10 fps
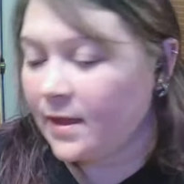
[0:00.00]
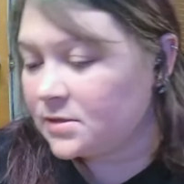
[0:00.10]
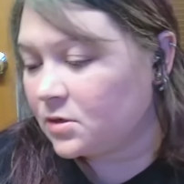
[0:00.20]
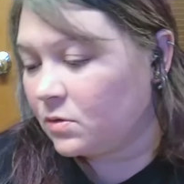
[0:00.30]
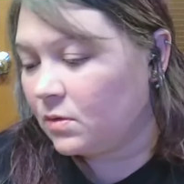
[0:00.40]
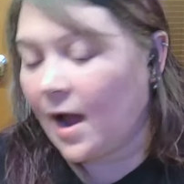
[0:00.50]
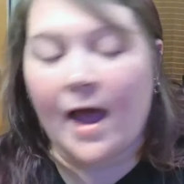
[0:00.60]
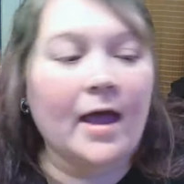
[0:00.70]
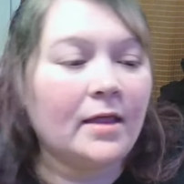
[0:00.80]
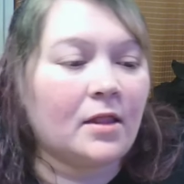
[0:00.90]
That's cool.
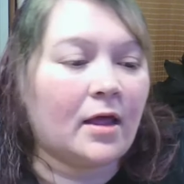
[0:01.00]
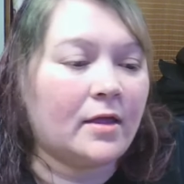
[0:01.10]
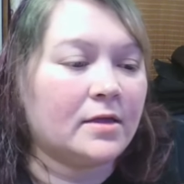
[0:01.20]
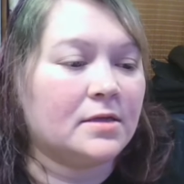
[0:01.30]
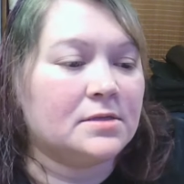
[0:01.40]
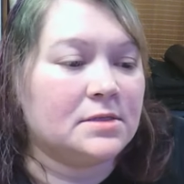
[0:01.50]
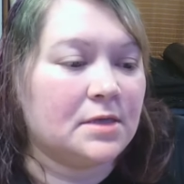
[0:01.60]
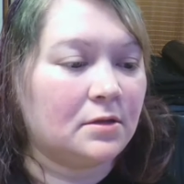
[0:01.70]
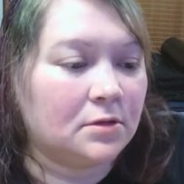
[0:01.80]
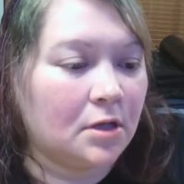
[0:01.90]
I like
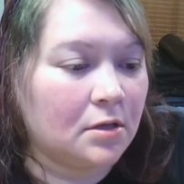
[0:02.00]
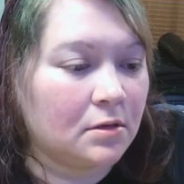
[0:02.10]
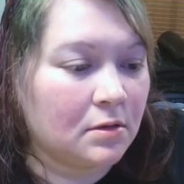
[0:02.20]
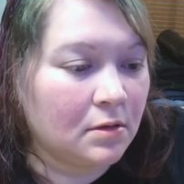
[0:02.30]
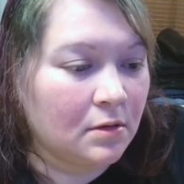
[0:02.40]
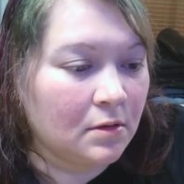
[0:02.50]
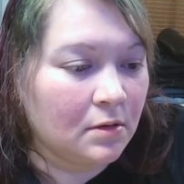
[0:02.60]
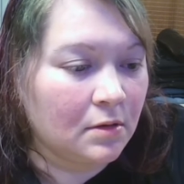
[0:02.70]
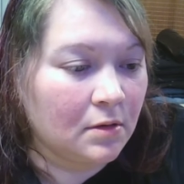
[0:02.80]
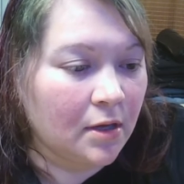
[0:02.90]
Zelda.
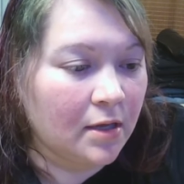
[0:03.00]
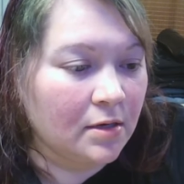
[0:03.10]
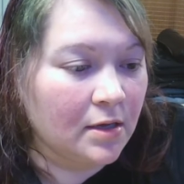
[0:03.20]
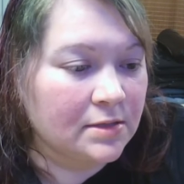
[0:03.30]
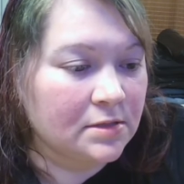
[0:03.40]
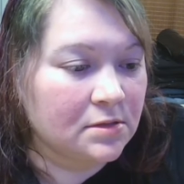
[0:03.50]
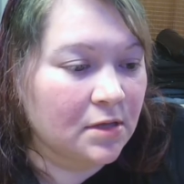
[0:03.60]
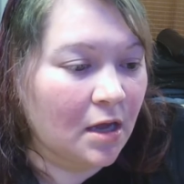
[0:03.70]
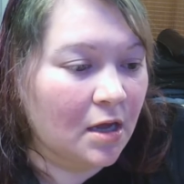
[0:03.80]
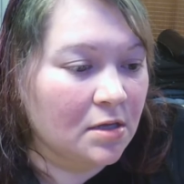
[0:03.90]
And yes,
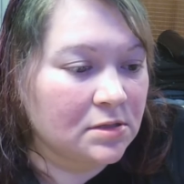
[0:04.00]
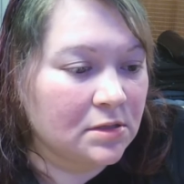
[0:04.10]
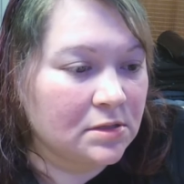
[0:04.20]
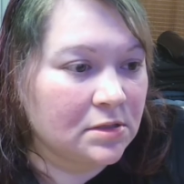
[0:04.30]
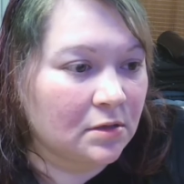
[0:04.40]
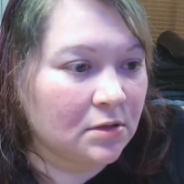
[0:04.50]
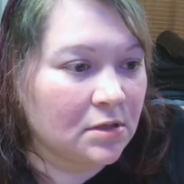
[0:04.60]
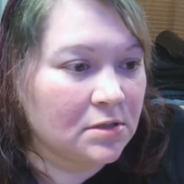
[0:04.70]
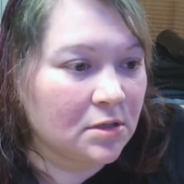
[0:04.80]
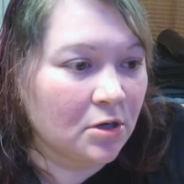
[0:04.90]
guys, Zelda
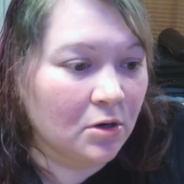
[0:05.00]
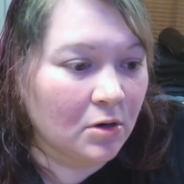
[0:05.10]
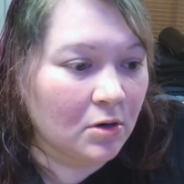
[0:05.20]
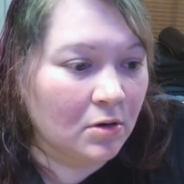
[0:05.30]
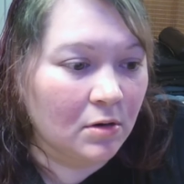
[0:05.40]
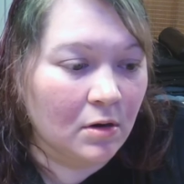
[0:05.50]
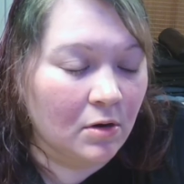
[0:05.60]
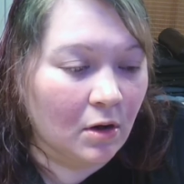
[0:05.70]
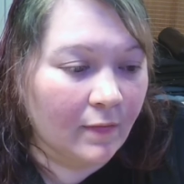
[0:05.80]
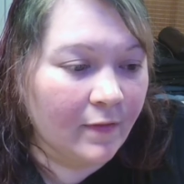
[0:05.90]
is the girl,
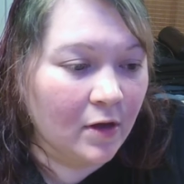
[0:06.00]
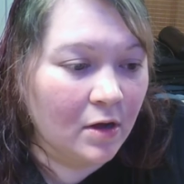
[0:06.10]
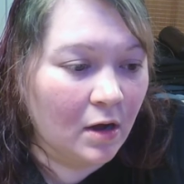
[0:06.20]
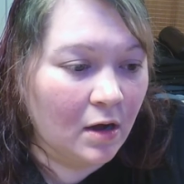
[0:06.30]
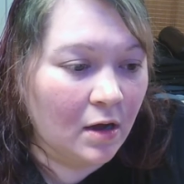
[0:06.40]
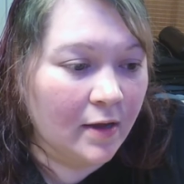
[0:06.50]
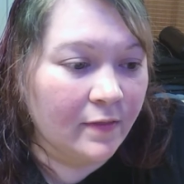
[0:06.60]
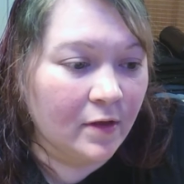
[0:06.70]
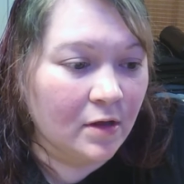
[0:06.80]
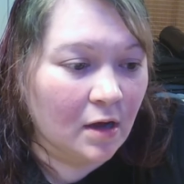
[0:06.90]
not the guy.
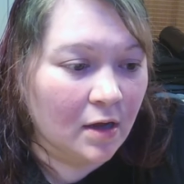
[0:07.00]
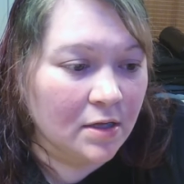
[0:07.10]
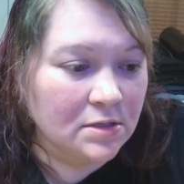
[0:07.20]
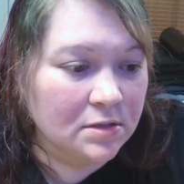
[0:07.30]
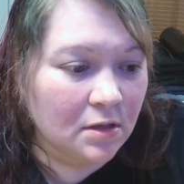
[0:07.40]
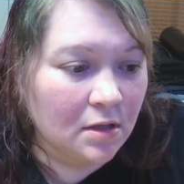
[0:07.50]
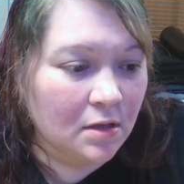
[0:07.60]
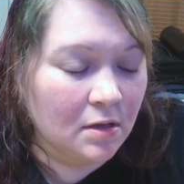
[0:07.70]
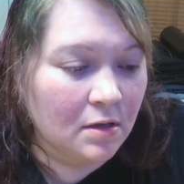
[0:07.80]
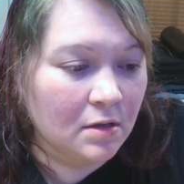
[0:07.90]
The guy is
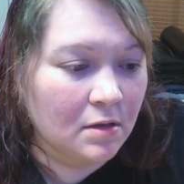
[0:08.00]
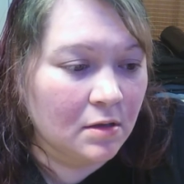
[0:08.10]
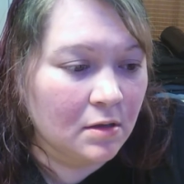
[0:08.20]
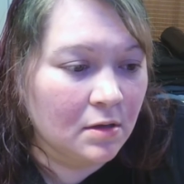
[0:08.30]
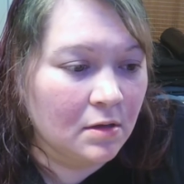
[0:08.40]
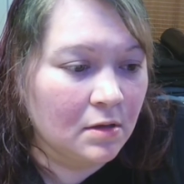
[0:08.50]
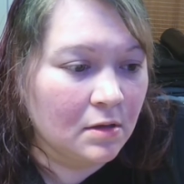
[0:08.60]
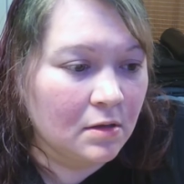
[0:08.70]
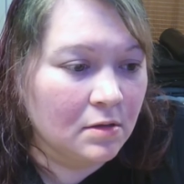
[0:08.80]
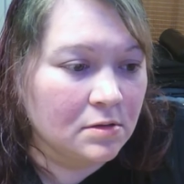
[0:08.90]
Link.
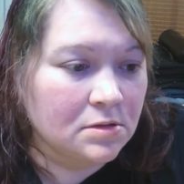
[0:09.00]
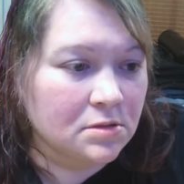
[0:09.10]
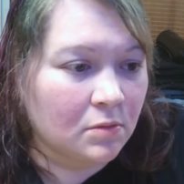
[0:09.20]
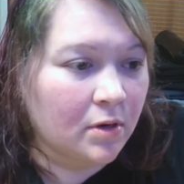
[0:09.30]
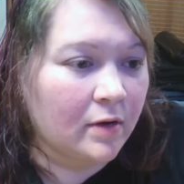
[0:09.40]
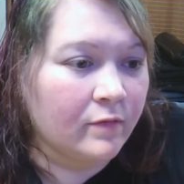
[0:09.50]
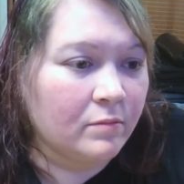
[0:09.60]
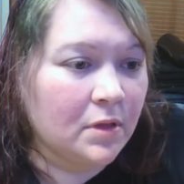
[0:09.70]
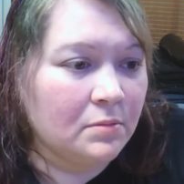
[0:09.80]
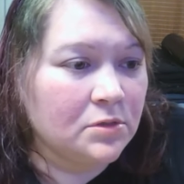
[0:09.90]
So whatever
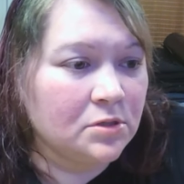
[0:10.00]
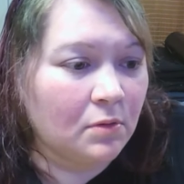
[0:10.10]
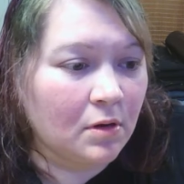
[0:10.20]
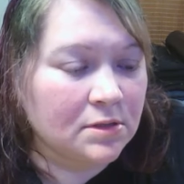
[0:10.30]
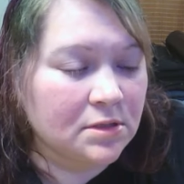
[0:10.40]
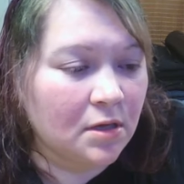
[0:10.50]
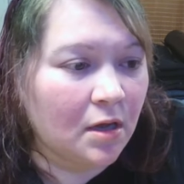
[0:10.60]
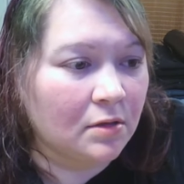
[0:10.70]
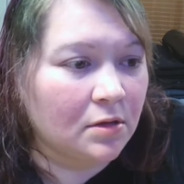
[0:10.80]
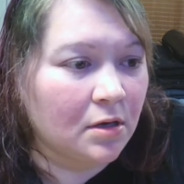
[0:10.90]
memes you all see
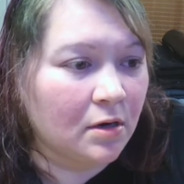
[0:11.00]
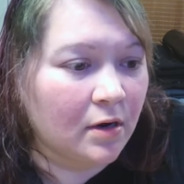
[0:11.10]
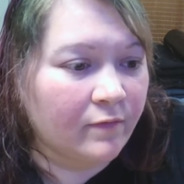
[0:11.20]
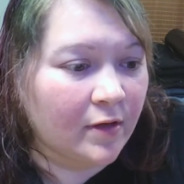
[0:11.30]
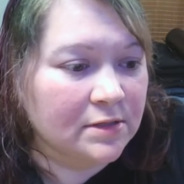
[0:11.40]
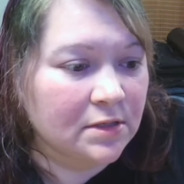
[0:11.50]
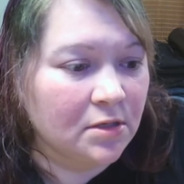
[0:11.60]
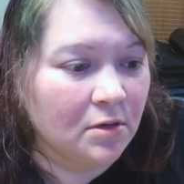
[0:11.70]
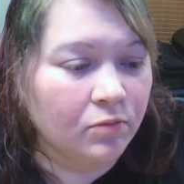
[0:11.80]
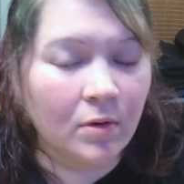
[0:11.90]
out there, if I see
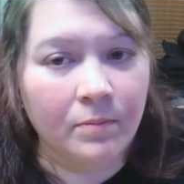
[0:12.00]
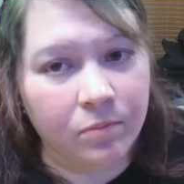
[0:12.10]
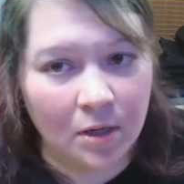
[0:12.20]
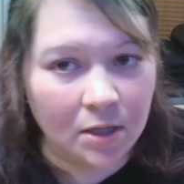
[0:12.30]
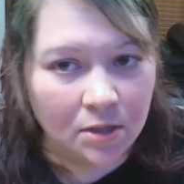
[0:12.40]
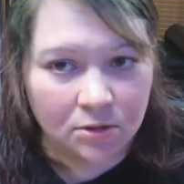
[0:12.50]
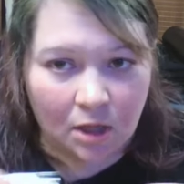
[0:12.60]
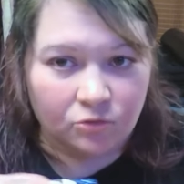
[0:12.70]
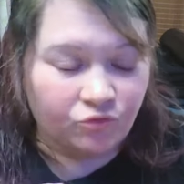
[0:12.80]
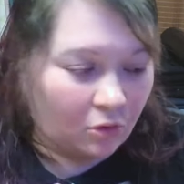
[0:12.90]
you
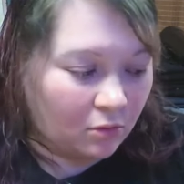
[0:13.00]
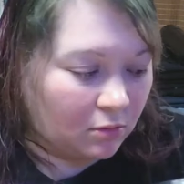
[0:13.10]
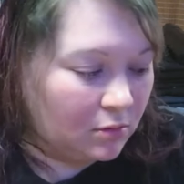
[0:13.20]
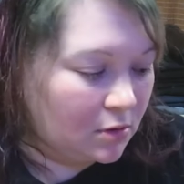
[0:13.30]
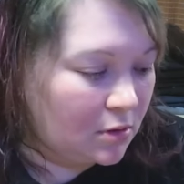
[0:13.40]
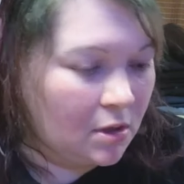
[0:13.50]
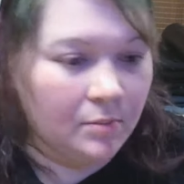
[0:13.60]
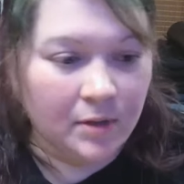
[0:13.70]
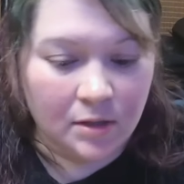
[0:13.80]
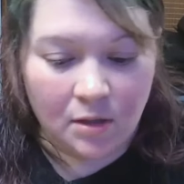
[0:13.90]
and
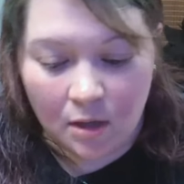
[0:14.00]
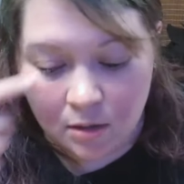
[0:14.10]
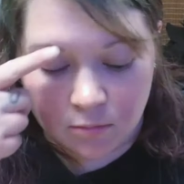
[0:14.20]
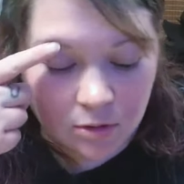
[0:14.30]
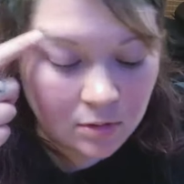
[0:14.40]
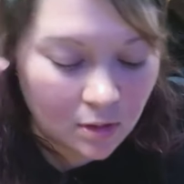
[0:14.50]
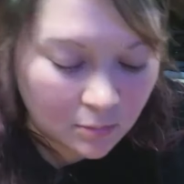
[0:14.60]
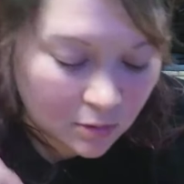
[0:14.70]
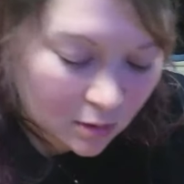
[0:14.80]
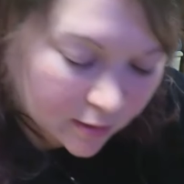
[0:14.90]
being dumb,
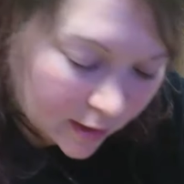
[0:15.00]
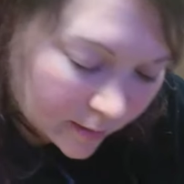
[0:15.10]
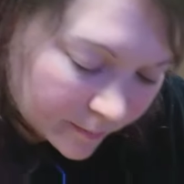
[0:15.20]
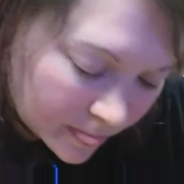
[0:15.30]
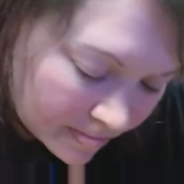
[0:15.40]
I'm gonna call you out.